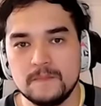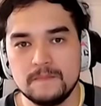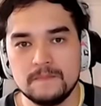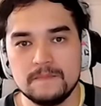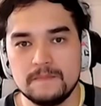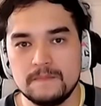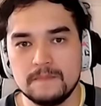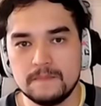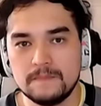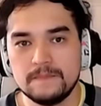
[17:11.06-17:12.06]

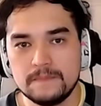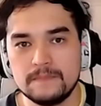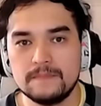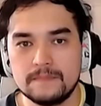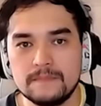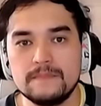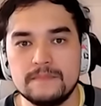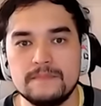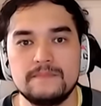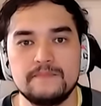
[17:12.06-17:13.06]

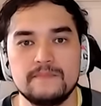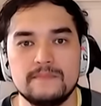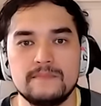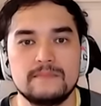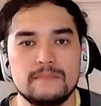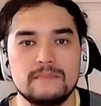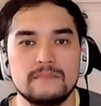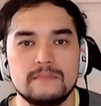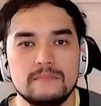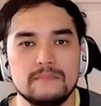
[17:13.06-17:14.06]

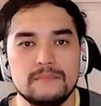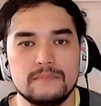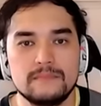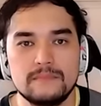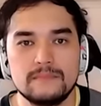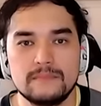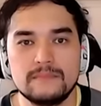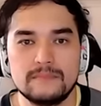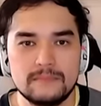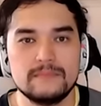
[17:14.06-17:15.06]

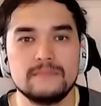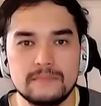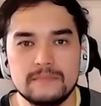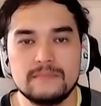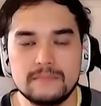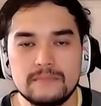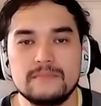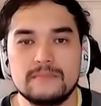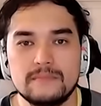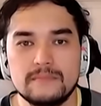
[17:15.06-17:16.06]

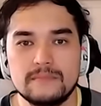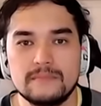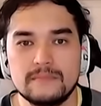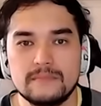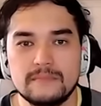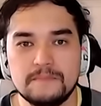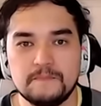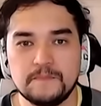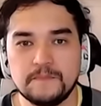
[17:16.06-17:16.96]
(not speaking)